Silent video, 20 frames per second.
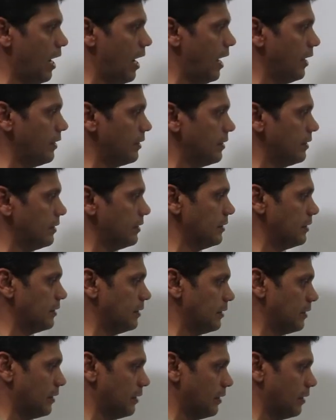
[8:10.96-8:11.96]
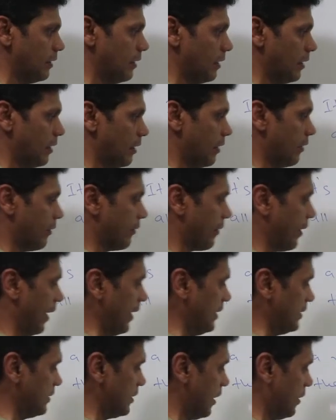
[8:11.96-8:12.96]
and the
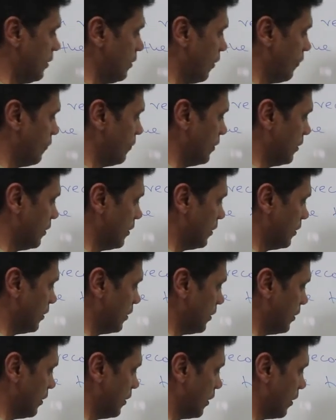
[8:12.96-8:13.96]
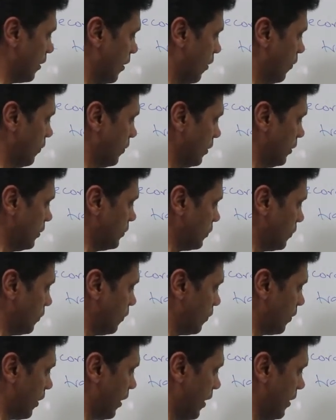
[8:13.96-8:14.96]
right side of the account is
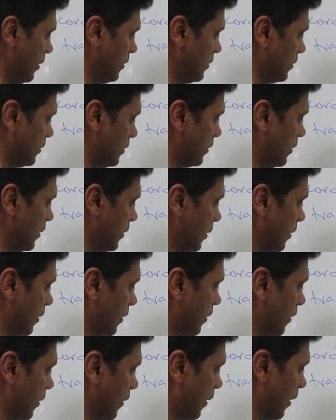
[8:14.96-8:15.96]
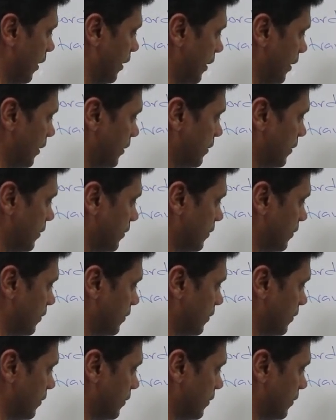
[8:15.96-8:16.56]
known as credit.